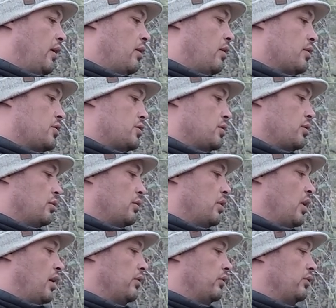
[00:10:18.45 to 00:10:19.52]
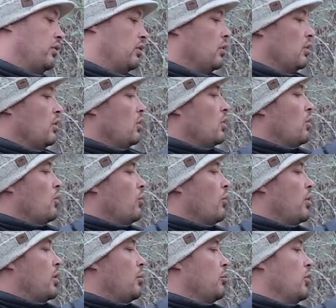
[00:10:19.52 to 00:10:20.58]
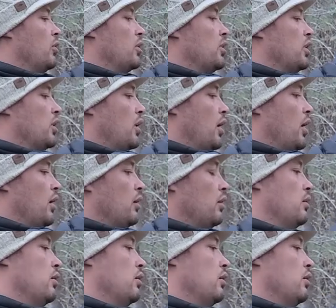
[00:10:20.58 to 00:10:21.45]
Here, I'll show you guys. what I'm looking at.